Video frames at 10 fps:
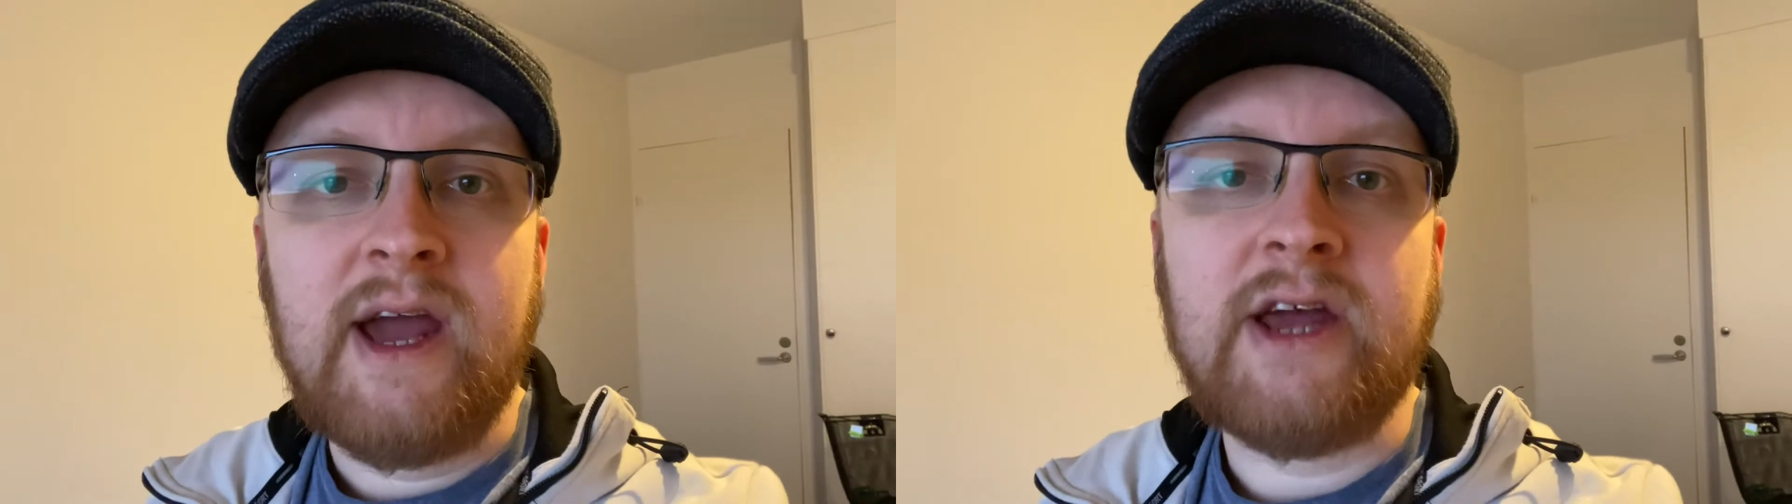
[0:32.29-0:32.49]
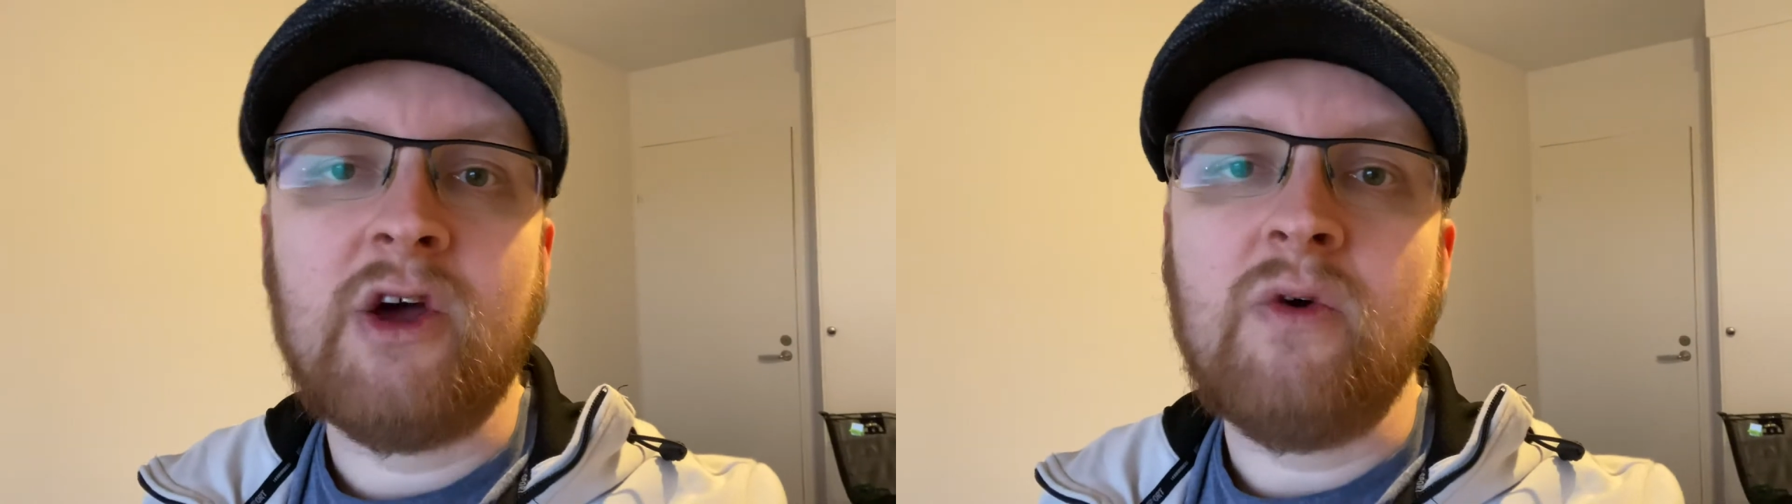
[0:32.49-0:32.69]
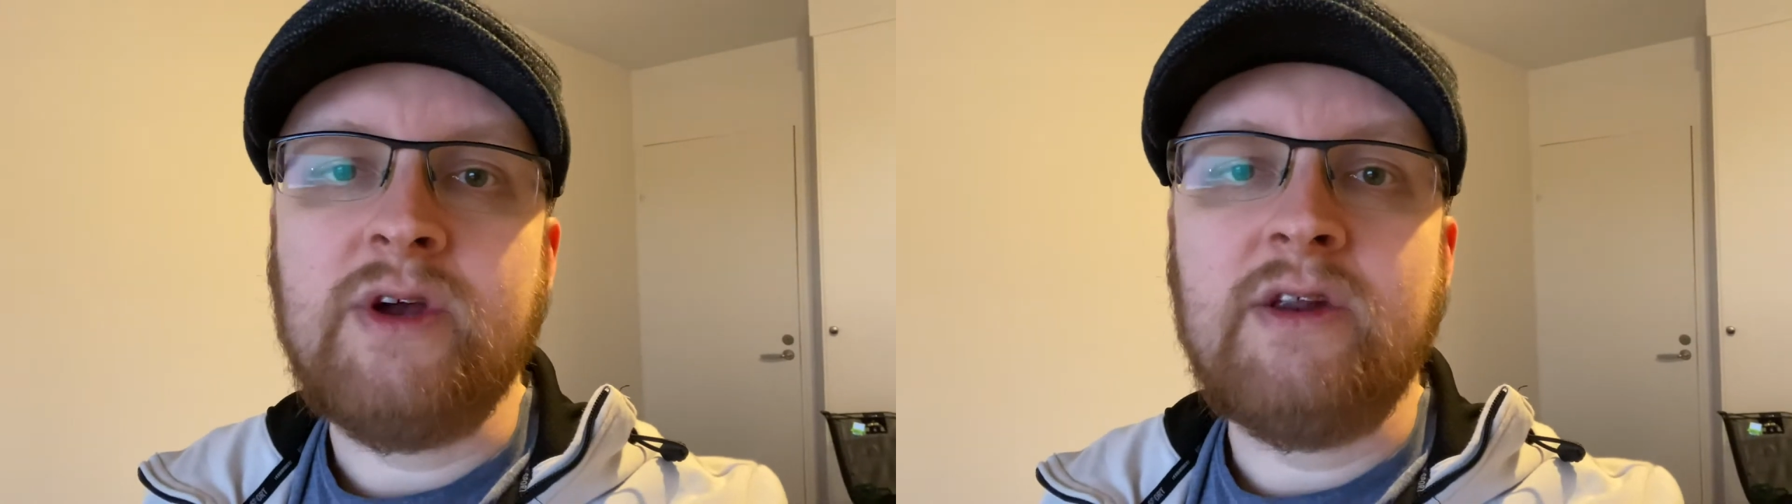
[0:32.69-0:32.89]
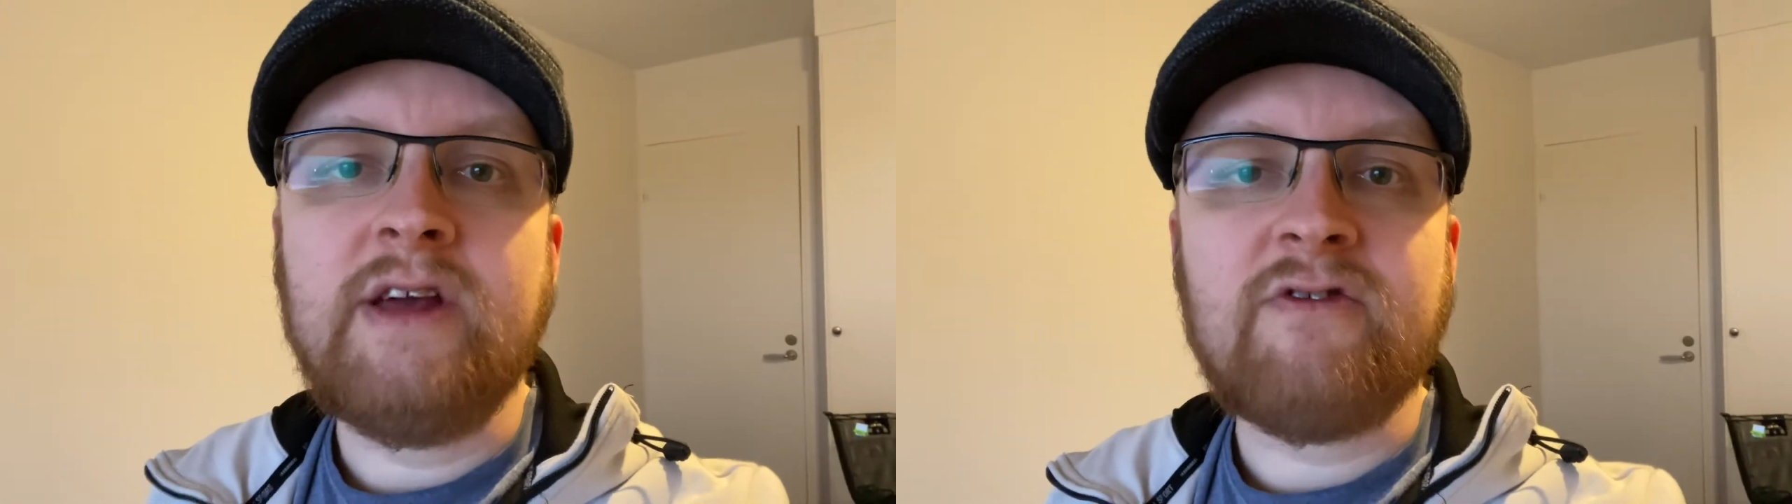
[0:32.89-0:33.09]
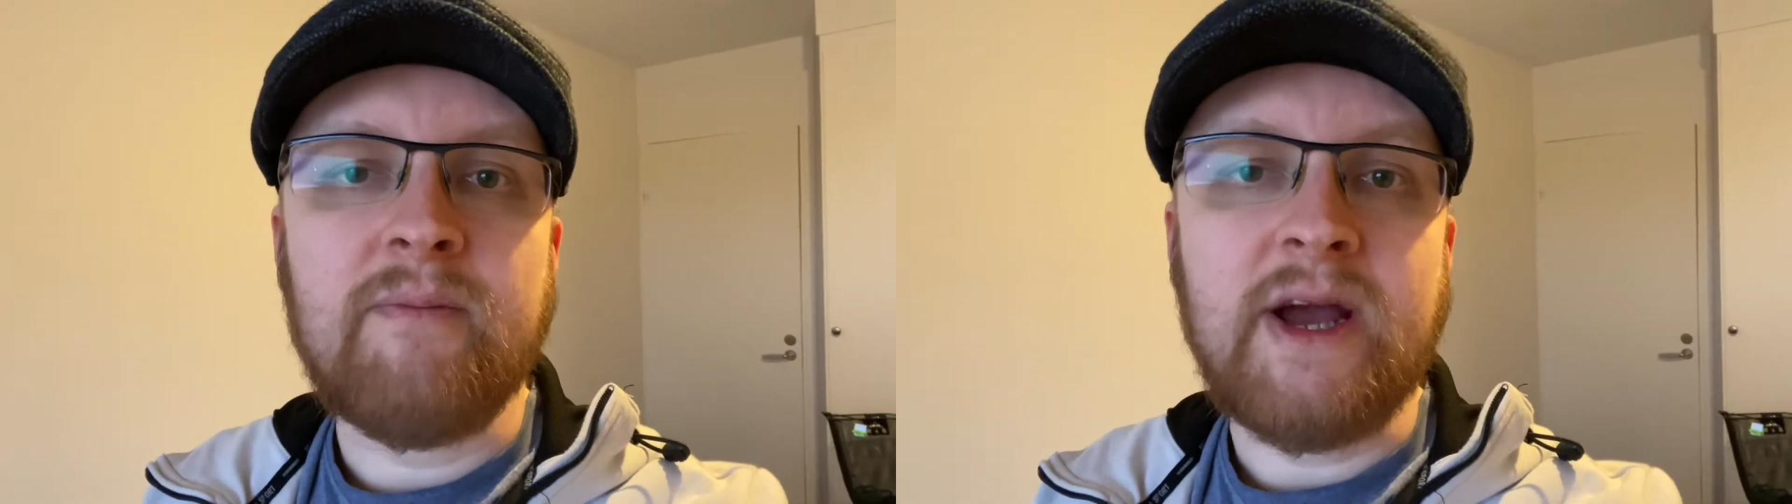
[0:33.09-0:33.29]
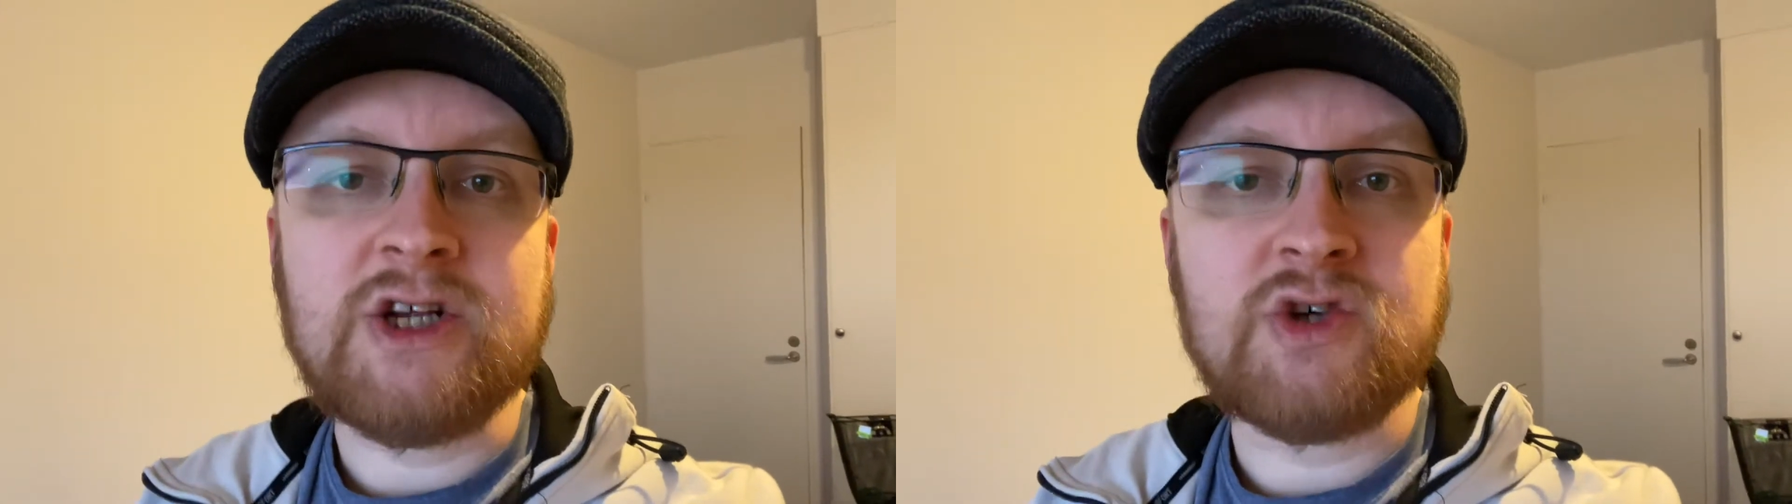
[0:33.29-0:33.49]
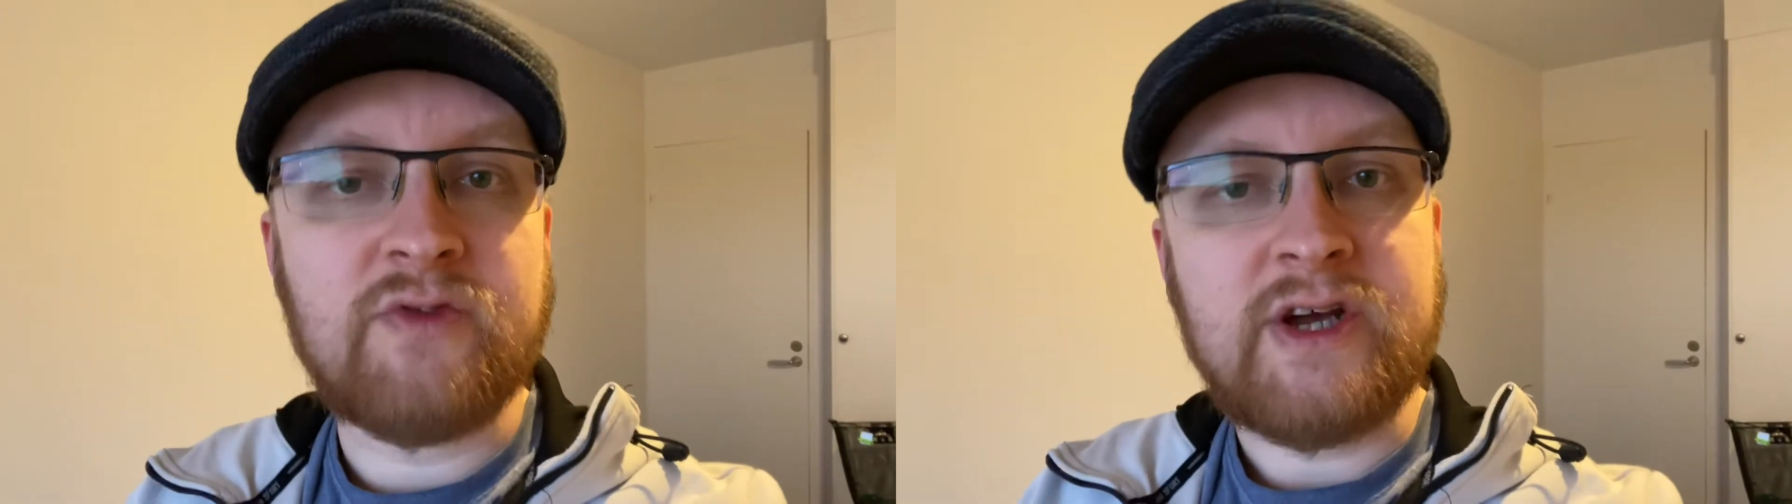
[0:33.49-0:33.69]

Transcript: You need to make sure that